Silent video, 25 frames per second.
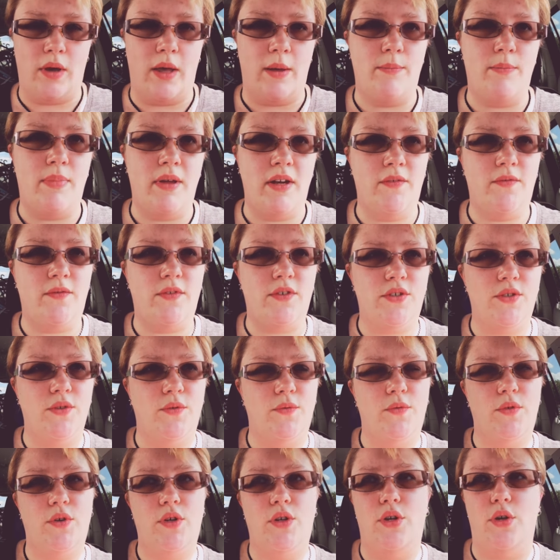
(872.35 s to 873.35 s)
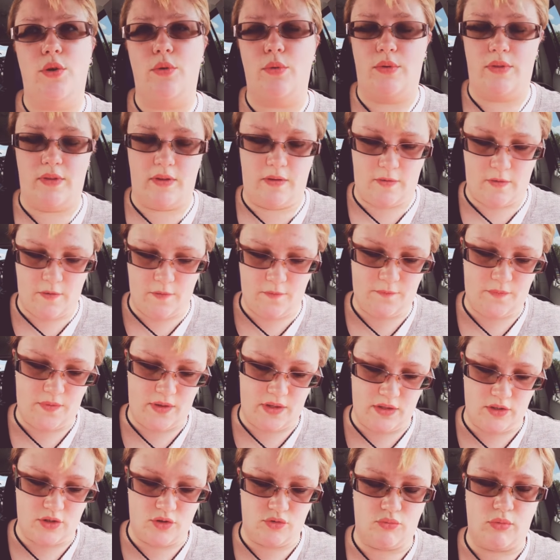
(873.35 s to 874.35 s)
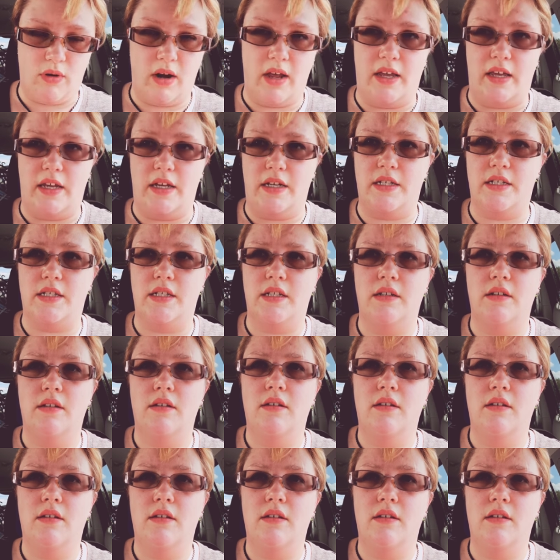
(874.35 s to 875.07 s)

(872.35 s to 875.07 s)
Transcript: and beneficial for you and that you feel is right,